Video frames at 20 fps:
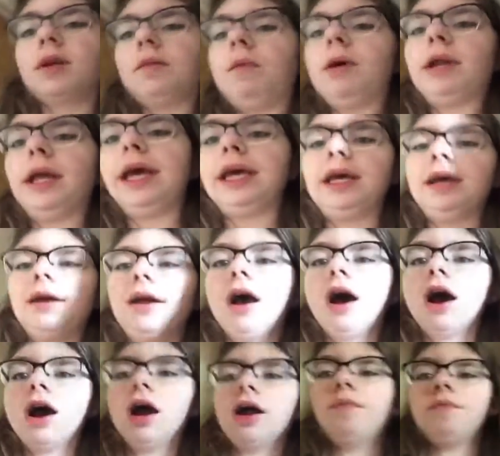when they
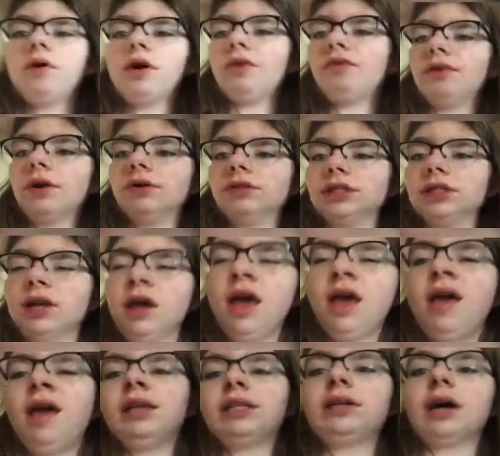are more frozen.
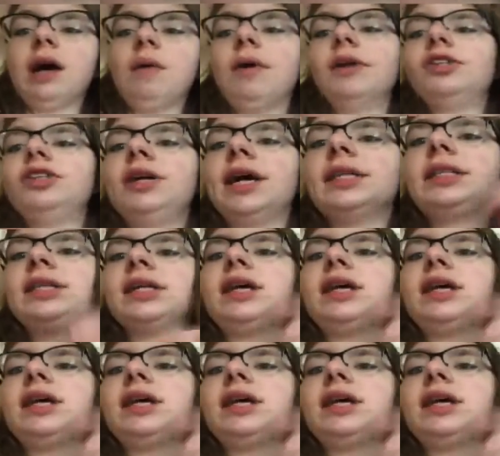So I want you guys